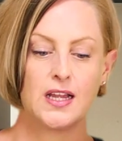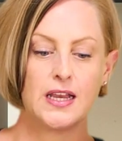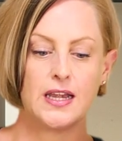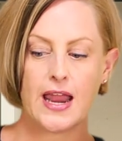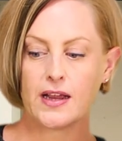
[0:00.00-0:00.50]

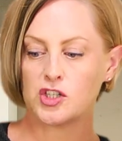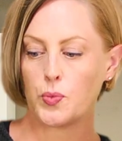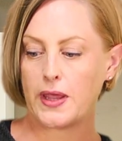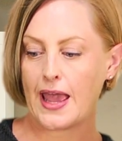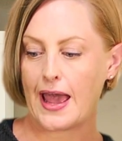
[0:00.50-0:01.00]
Next,
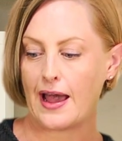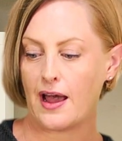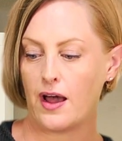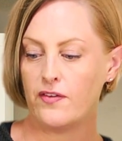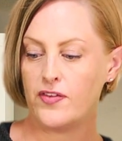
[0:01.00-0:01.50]
we
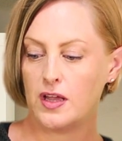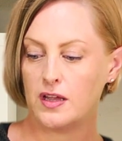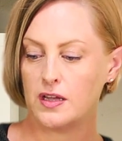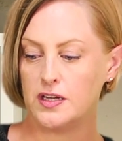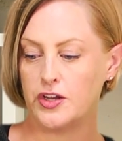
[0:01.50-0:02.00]
have
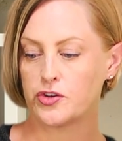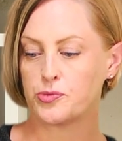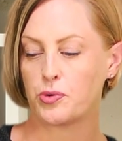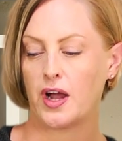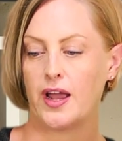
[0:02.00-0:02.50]
Knitters
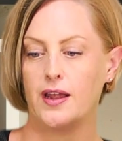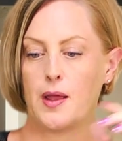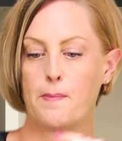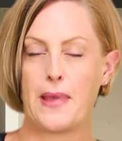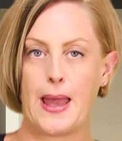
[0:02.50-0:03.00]
Pride
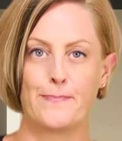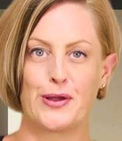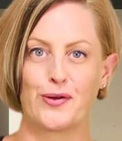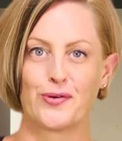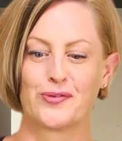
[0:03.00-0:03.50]

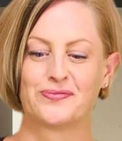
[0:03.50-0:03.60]
Bamboo.